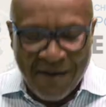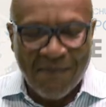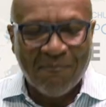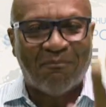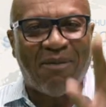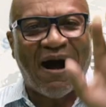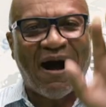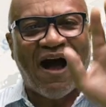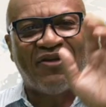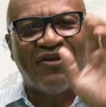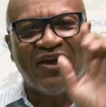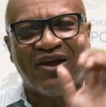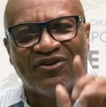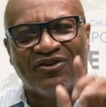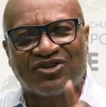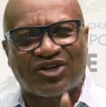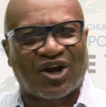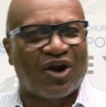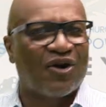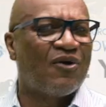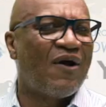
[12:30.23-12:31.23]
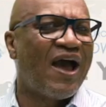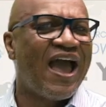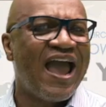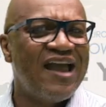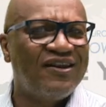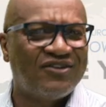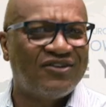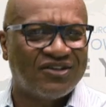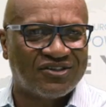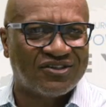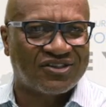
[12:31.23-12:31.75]
by the internal
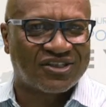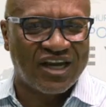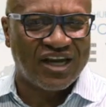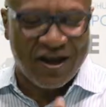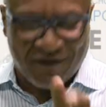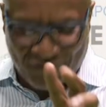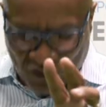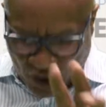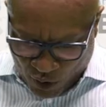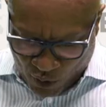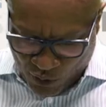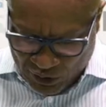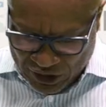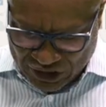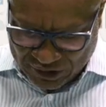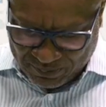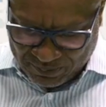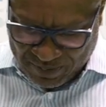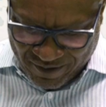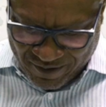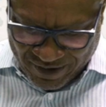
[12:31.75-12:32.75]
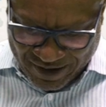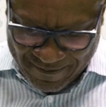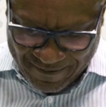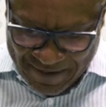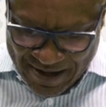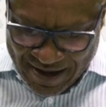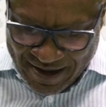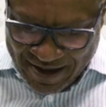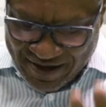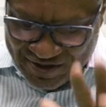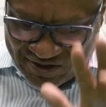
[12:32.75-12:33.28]
agency of the Holy
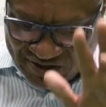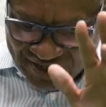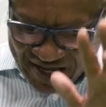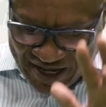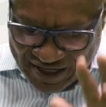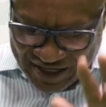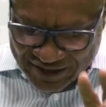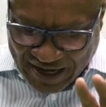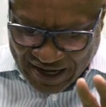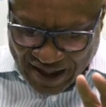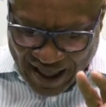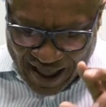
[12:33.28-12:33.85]
Spirit. He says,